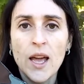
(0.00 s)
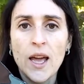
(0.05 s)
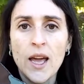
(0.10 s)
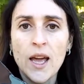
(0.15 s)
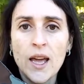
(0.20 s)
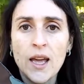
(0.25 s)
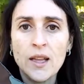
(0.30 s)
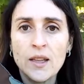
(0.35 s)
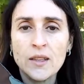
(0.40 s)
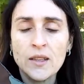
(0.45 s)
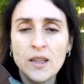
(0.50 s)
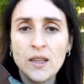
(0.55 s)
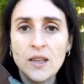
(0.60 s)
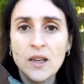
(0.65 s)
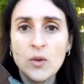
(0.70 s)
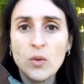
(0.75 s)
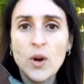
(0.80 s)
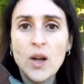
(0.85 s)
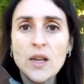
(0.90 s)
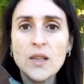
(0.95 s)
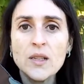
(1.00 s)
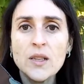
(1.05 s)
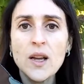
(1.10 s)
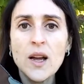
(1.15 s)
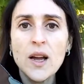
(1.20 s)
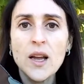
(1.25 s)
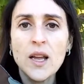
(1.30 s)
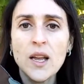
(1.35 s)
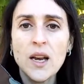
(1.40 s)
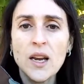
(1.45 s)
And in
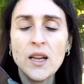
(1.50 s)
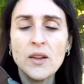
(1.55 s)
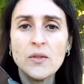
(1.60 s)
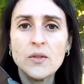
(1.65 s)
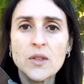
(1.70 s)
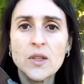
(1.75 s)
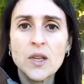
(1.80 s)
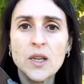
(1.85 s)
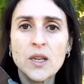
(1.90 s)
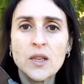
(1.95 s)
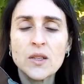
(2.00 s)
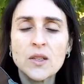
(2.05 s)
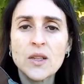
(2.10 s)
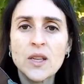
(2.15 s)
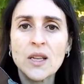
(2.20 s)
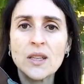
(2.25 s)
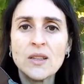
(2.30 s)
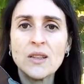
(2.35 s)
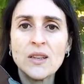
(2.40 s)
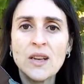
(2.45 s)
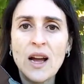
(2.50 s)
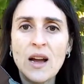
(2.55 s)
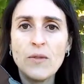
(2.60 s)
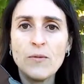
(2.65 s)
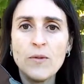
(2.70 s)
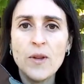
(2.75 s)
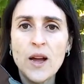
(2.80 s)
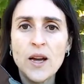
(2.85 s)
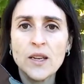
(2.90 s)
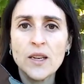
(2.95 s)
Eurasia, he lives in
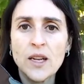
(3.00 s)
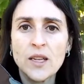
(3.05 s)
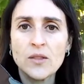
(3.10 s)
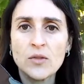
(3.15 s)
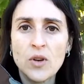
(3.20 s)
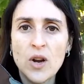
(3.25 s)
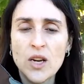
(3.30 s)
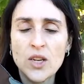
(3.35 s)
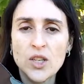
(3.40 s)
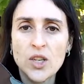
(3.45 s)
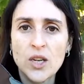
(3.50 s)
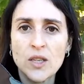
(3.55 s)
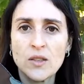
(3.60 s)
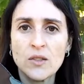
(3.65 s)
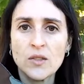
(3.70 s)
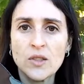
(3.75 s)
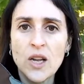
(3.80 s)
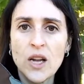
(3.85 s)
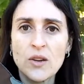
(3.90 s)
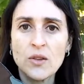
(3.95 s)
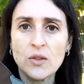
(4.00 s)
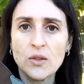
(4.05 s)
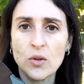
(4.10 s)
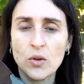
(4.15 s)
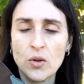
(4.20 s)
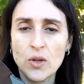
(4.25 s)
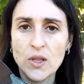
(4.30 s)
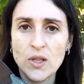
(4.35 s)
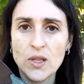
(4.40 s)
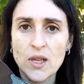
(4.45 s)
Scandinavian and Russian
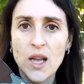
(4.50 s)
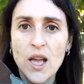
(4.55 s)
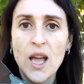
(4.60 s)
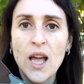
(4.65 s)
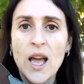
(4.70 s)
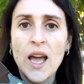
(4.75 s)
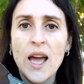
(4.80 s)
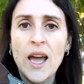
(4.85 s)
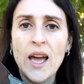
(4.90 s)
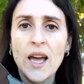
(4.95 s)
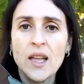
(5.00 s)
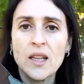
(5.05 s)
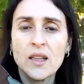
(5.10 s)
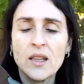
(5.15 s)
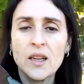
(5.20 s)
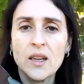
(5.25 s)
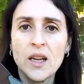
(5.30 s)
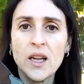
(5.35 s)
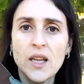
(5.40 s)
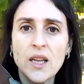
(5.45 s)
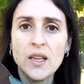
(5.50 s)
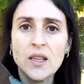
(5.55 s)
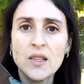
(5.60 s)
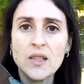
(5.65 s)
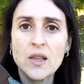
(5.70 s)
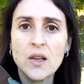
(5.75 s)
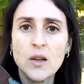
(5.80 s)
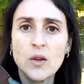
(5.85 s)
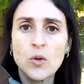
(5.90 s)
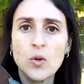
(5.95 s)
territories, and
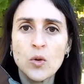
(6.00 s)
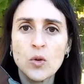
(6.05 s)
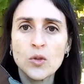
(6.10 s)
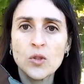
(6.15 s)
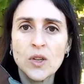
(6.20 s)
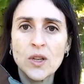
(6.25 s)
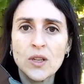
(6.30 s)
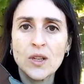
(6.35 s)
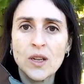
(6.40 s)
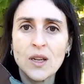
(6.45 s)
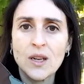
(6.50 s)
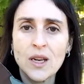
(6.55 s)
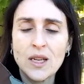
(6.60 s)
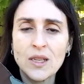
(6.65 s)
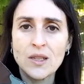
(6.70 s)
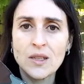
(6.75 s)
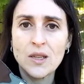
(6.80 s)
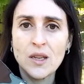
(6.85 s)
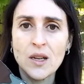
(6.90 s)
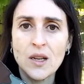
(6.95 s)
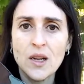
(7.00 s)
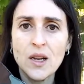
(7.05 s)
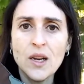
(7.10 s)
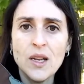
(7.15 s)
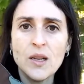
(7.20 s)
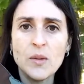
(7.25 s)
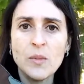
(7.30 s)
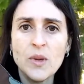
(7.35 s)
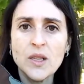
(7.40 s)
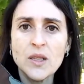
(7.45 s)
his northern nesting
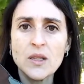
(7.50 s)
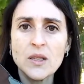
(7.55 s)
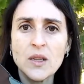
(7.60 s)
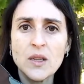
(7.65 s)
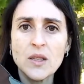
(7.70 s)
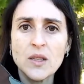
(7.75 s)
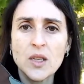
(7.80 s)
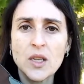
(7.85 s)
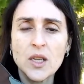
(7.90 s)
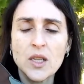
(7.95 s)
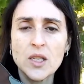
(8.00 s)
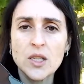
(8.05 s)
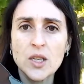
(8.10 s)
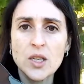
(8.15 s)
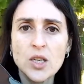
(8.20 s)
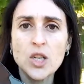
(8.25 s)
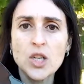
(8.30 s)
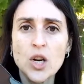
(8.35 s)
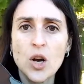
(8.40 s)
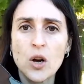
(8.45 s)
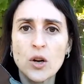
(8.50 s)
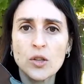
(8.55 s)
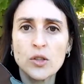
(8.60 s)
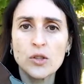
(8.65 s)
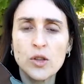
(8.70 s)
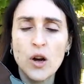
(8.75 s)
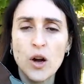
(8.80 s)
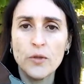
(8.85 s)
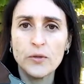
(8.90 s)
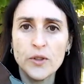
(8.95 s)
limits is
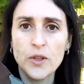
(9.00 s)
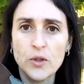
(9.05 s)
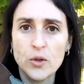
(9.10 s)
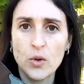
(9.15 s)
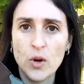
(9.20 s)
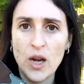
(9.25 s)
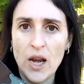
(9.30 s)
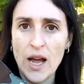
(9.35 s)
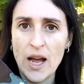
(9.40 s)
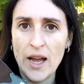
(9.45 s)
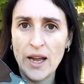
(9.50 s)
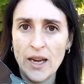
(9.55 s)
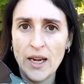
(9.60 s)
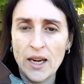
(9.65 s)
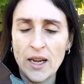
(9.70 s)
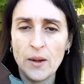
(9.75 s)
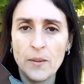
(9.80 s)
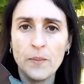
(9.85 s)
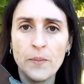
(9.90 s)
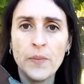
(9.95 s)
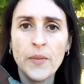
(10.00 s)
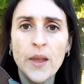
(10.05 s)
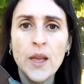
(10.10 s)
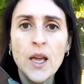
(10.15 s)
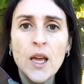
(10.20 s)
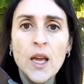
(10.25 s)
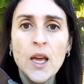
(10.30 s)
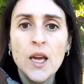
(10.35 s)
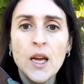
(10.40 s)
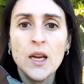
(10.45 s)
short of the tree line.
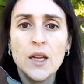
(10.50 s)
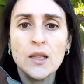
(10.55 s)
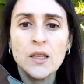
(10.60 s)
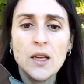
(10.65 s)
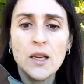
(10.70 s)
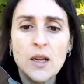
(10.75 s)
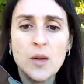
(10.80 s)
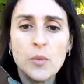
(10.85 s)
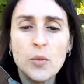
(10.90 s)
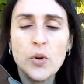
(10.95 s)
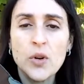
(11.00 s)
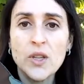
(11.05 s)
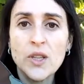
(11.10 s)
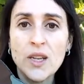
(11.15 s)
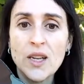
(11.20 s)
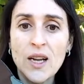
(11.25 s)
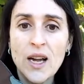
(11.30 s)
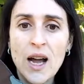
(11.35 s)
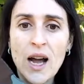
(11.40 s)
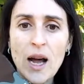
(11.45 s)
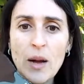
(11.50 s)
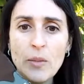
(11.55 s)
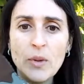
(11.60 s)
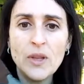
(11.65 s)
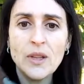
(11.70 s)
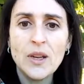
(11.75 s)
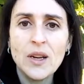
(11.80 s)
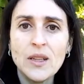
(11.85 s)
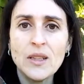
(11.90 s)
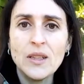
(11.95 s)
The breeding
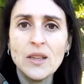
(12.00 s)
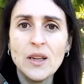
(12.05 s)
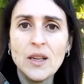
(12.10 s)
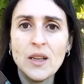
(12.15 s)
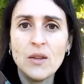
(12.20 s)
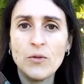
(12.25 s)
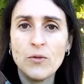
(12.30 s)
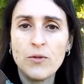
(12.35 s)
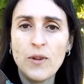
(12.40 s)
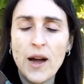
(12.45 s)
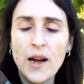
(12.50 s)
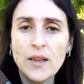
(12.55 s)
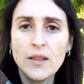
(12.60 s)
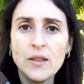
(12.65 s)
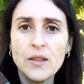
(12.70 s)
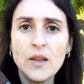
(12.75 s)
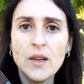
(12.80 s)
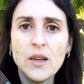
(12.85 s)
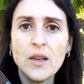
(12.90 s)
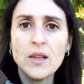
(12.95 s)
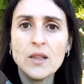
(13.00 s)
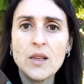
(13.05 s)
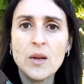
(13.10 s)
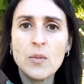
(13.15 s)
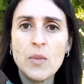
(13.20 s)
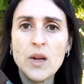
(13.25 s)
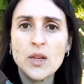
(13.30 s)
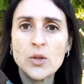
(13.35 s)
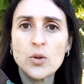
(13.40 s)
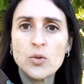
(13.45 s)
habitat, in fact, is a
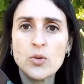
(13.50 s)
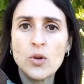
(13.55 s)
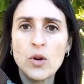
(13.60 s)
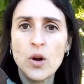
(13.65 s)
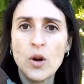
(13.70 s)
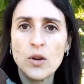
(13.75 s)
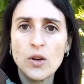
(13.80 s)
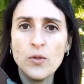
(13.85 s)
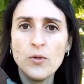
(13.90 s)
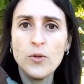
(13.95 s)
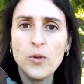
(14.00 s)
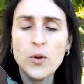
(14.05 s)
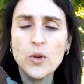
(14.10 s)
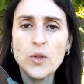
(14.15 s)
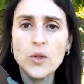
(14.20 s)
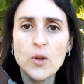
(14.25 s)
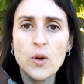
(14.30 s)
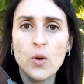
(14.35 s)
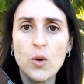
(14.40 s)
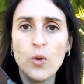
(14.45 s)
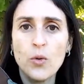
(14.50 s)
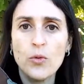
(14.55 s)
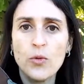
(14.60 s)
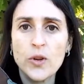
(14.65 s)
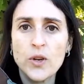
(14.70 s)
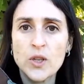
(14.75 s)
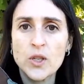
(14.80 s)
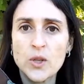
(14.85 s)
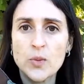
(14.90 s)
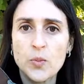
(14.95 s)
mature conifers,
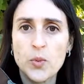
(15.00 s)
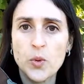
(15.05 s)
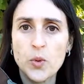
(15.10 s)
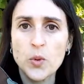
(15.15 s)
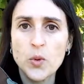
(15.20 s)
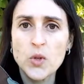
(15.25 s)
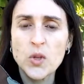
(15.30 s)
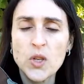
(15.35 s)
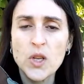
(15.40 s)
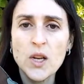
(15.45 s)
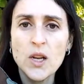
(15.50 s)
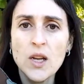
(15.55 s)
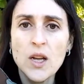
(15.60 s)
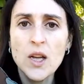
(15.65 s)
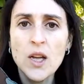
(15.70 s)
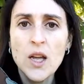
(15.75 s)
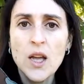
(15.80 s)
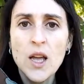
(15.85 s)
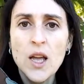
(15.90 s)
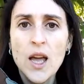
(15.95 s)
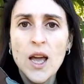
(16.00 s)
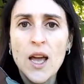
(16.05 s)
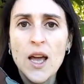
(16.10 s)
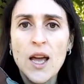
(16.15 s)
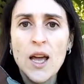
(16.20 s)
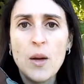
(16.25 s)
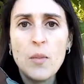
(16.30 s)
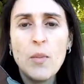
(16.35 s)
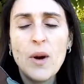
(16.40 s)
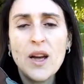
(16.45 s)
often spruce,
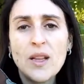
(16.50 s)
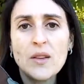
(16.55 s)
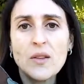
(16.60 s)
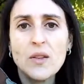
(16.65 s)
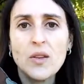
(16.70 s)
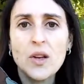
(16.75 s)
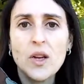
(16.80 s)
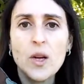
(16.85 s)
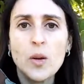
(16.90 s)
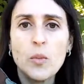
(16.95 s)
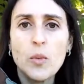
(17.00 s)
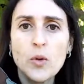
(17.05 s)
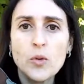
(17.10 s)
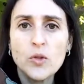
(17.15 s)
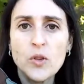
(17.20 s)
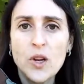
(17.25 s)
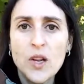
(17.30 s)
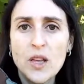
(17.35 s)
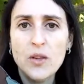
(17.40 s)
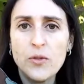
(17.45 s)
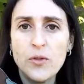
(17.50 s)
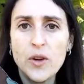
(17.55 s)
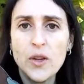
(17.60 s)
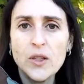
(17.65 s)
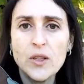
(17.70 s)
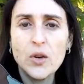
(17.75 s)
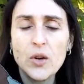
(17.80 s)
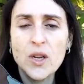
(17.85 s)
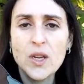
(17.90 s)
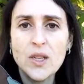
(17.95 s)
but
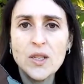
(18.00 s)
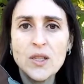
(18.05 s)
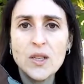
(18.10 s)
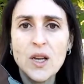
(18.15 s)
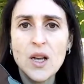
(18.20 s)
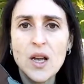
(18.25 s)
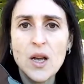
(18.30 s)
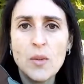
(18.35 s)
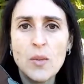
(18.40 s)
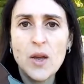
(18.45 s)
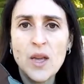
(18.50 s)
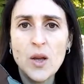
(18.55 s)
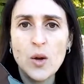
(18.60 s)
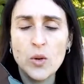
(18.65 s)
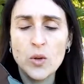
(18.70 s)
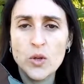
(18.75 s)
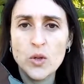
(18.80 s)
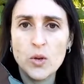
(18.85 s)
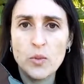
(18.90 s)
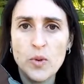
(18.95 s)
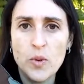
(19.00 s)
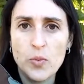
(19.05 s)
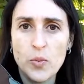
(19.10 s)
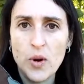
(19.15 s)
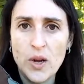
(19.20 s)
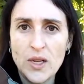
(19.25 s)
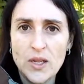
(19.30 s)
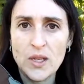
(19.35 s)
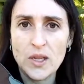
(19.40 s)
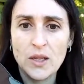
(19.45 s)
broadleaf trees may also be
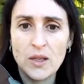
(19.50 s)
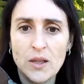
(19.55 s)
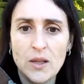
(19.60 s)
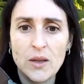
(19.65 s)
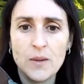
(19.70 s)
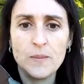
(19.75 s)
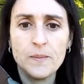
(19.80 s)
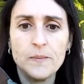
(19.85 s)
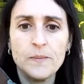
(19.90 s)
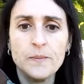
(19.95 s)
present.